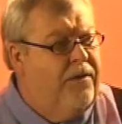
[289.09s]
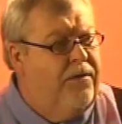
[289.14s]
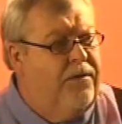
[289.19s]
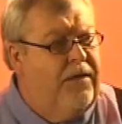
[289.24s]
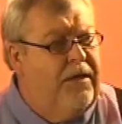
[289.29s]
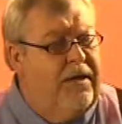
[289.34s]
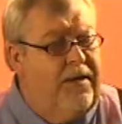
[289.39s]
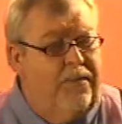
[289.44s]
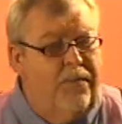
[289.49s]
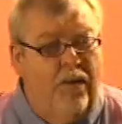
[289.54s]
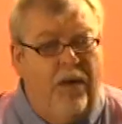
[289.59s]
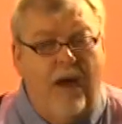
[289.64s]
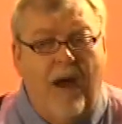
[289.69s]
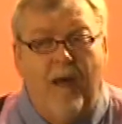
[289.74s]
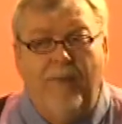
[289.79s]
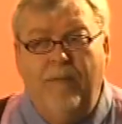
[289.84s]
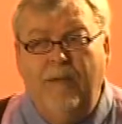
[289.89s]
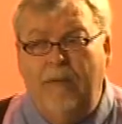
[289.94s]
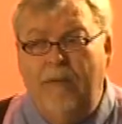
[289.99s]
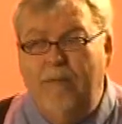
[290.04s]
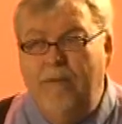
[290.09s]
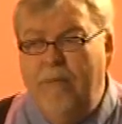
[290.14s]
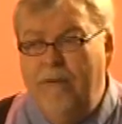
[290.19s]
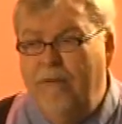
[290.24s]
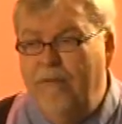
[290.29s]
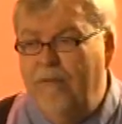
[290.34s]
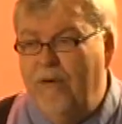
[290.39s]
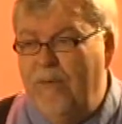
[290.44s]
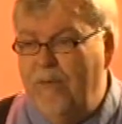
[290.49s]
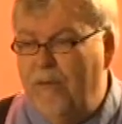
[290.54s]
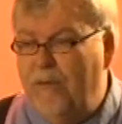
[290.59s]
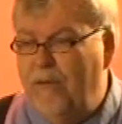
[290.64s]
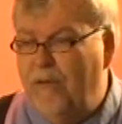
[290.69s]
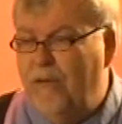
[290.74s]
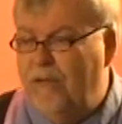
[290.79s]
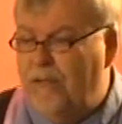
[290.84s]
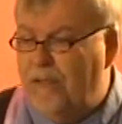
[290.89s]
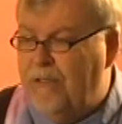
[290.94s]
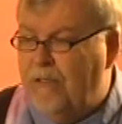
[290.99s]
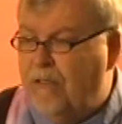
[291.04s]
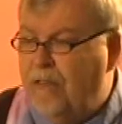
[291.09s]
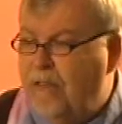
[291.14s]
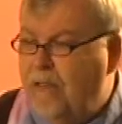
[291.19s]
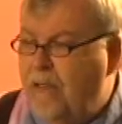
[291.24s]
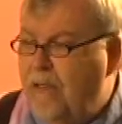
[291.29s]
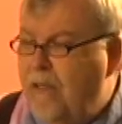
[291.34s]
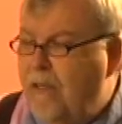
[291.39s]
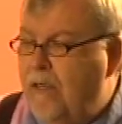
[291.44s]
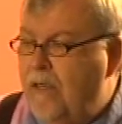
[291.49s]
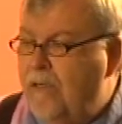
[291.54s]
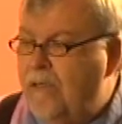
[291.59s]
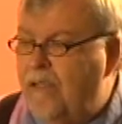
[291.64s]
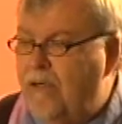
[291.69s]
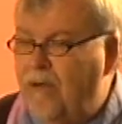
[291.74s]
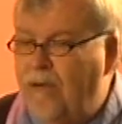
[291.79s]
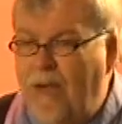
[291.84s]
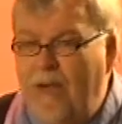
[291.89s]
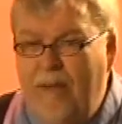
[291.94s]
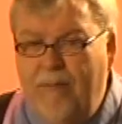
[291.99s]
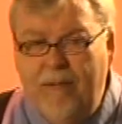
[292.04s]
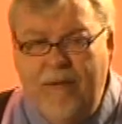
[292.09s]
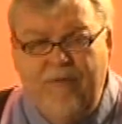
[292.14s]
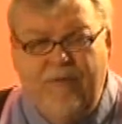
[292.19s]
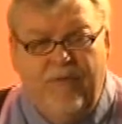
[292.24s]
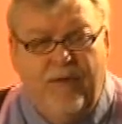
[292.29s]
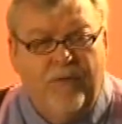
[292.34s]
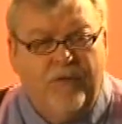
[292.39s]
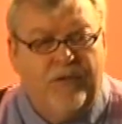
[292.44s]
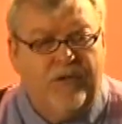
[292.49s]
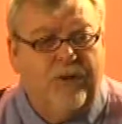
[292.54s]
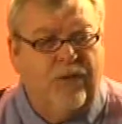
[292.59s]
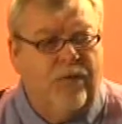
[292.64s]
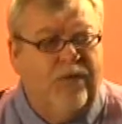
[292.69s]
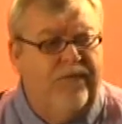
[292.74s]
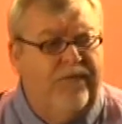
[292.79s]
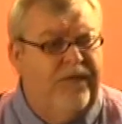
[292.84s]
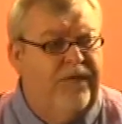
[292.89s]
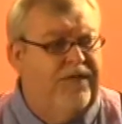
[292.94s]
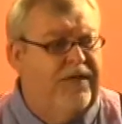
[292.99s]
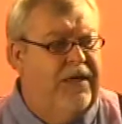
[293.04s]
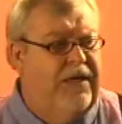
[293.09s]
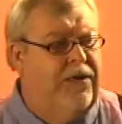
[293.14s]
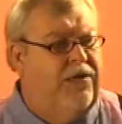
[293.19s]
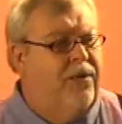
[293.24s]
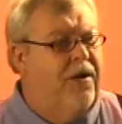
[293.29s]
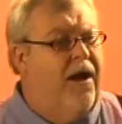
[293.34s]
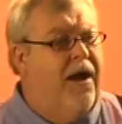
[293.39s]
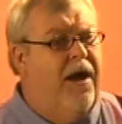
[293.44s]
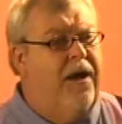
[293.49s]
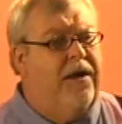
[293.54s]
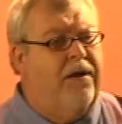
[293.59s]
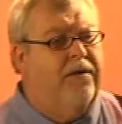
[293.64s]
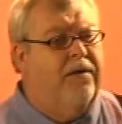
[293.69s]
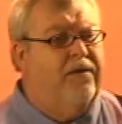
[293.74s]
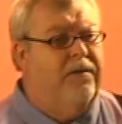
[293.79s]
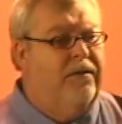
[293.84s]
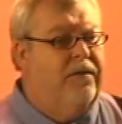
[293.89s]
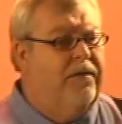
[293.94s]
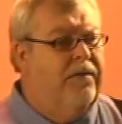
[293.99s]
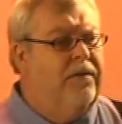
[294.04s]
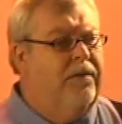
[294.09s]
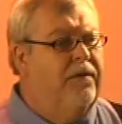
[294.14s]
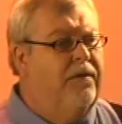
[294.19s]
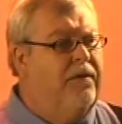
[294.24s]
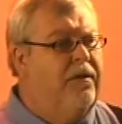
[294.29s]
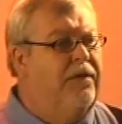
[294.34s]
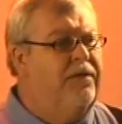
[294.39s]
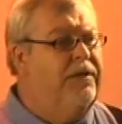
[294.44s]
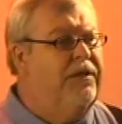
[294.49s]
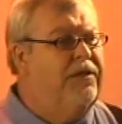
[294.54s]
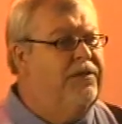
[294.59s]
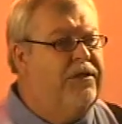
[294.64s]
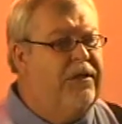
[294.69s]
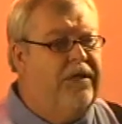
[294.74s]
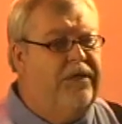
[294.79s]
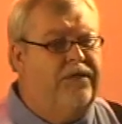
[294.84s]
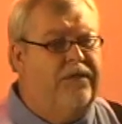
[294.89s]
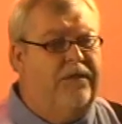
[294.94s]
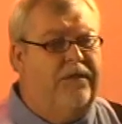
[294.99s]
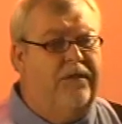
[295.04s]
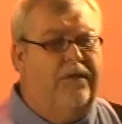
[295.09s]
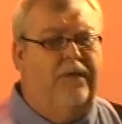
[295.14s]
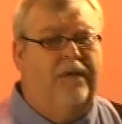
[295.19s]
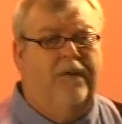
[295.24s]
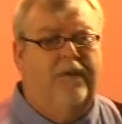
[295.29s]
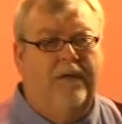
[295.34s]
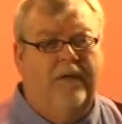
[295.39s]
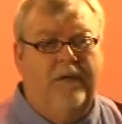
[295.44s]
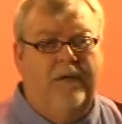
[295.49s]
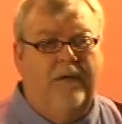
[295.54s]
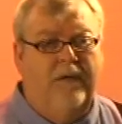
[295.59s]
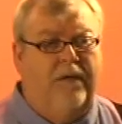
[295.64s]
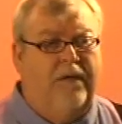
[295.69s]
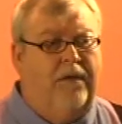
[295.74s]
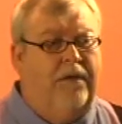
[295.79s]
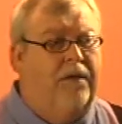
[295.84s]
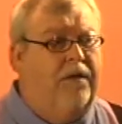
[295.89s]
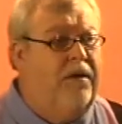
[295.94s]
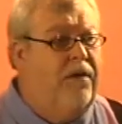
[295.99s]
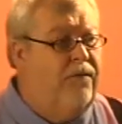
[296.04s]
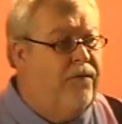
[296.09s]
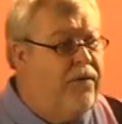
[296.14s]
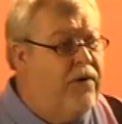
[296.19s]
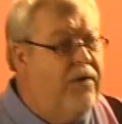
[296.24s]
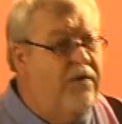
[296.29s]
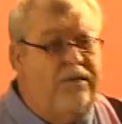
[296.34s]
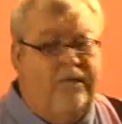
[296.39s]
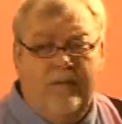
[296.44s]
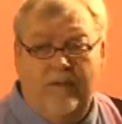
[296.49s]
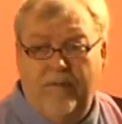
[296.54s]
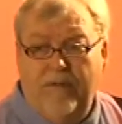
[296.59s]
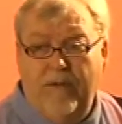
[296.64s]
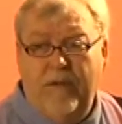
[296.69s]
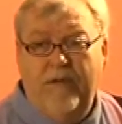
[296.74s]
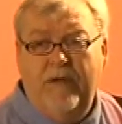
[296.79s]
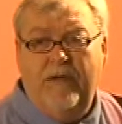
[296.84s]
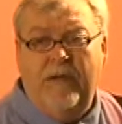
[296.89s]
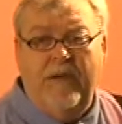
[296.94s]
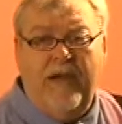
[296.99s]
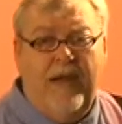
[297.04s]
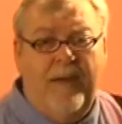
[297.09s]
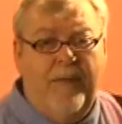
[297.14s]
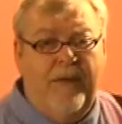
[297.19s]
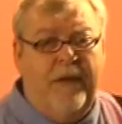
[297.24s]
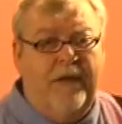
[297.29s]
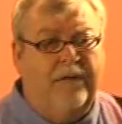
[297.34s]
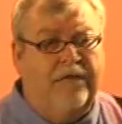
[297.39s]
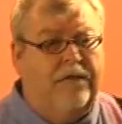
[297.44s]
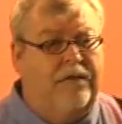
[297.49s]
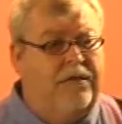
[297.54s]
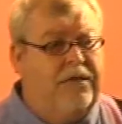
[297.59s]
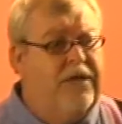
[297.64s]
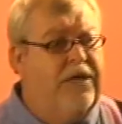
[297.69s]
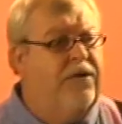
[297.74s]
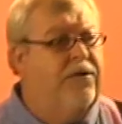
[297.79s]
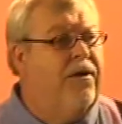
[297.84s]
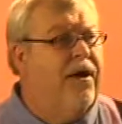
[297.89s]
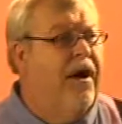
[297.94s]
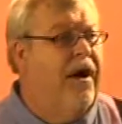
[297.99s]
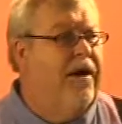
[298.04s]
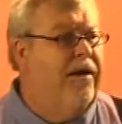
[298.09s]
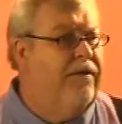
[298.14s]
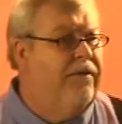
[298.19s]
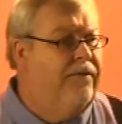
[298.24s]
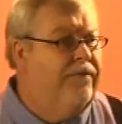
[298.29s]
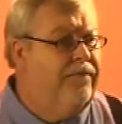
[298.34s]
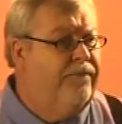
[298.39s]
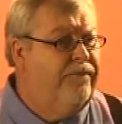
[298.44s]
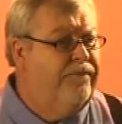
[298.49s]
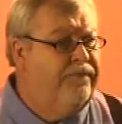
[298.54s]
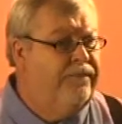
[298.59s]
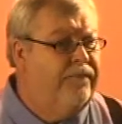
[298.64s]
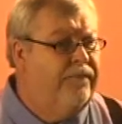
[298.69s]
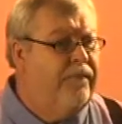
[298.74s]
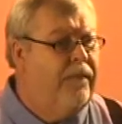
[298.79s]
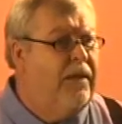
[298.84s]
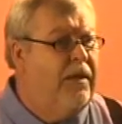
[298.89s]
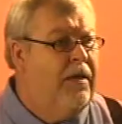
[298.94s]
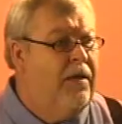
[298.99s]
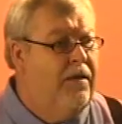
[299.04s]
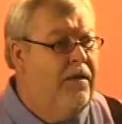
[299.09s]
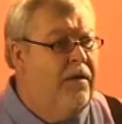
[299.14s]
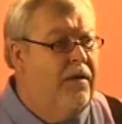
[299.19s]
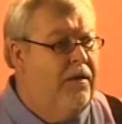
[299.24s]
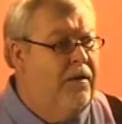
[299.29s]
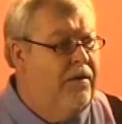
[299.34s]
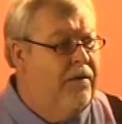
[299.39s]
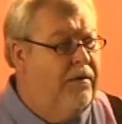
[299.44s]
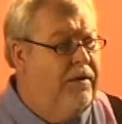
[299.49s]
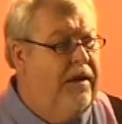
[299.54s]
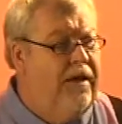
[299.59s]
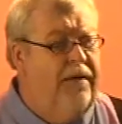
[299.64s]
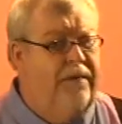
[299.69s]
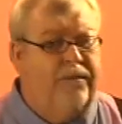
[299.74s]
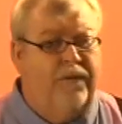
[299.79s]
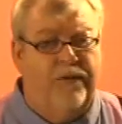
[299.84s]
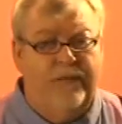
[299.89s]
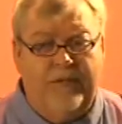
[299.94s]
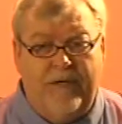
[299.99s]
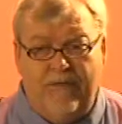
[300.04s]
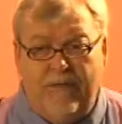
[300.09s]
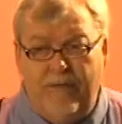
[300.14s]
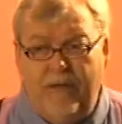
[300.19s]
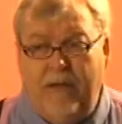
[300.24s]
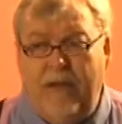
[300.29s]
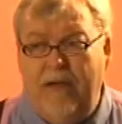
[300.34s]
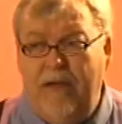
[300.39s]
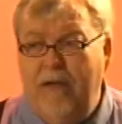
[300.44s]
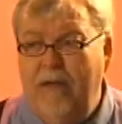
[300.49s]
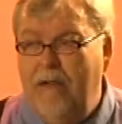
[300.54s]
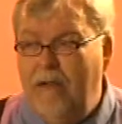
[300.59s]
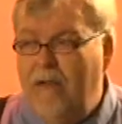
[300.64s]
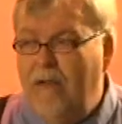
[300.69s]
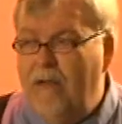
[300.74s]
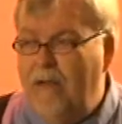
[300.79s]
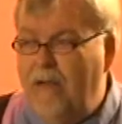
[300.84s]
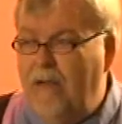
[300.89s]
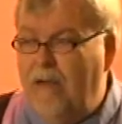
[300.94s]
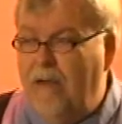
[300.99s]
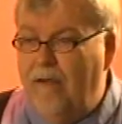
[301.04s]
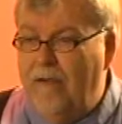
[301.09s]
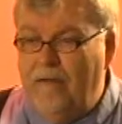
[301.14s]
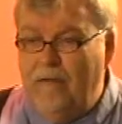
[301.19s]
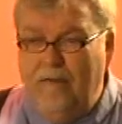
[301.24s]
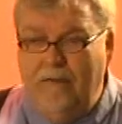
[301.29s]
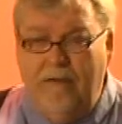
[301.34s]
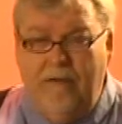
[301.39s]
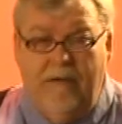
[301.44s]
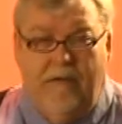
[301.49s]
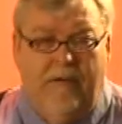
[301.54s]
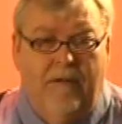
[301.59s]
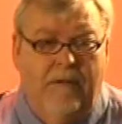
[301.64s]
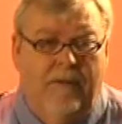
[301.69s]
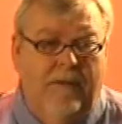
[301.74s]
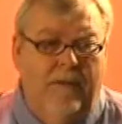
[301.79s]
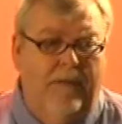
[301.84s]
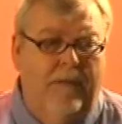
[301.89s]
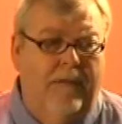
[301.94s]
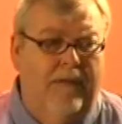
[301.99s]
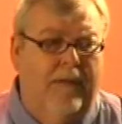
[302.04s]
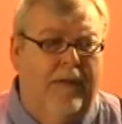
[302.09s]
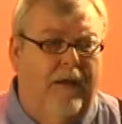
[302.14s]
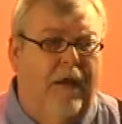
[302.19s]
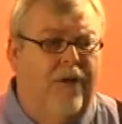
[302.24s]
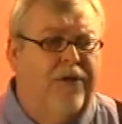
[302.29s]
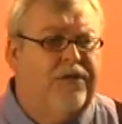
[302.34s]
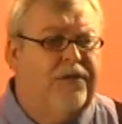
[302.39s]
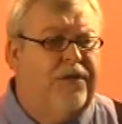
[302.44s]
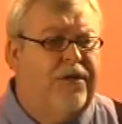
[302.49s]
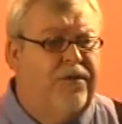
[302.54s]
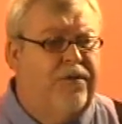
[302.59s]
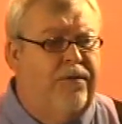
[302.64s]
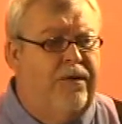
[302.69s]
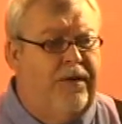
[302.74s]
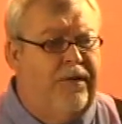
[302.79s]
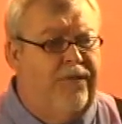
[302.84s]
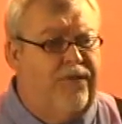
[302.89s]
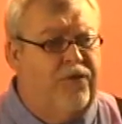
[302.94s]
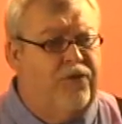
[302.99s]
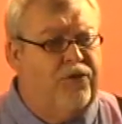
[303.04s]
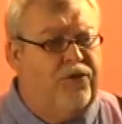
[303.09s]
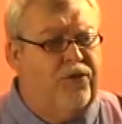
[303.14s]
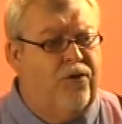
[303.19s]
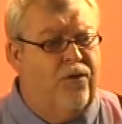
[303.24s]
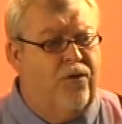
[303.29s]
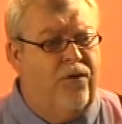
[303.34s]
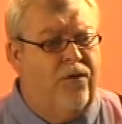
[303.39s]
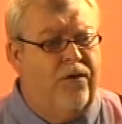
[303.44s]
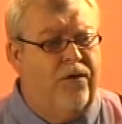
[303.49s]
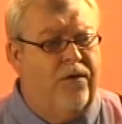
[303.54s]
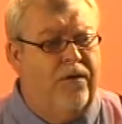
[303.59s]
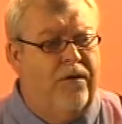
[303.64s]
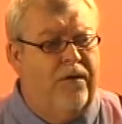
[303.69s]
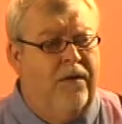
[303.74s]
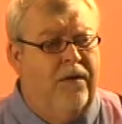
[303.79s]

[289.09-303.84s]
the problem from the person. So how many folks scored 15 or higher on this section? Oh, very, very good. How about 10 or higher? Okay, most everybody. Now, Also, if you score,